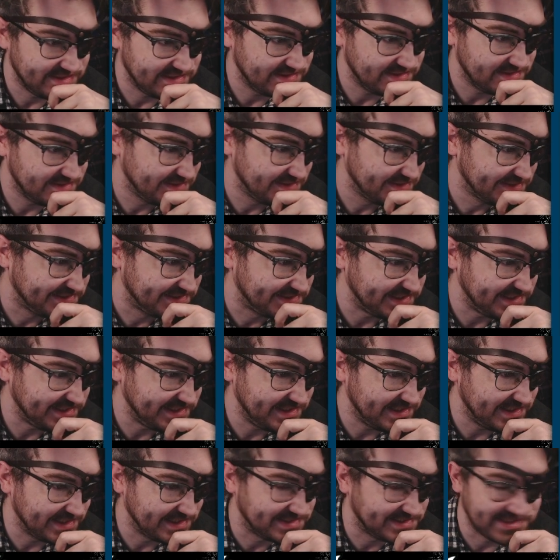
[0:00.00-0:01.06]
See,
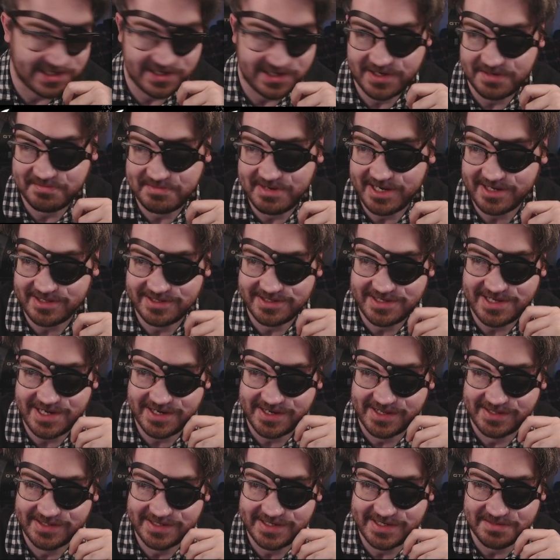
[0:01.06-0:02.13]
it's automatically
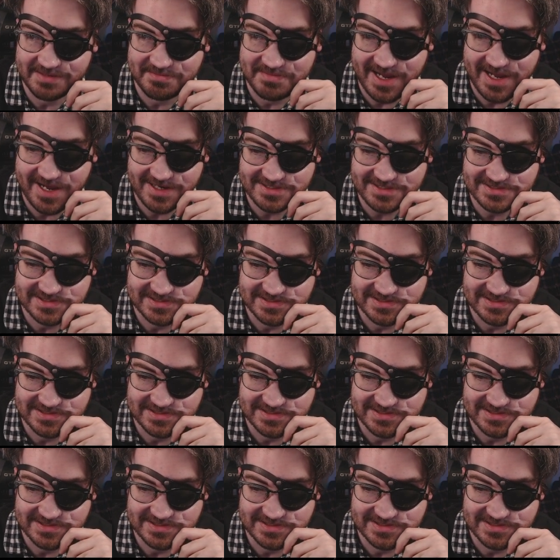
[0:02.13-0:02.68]
calculating the max.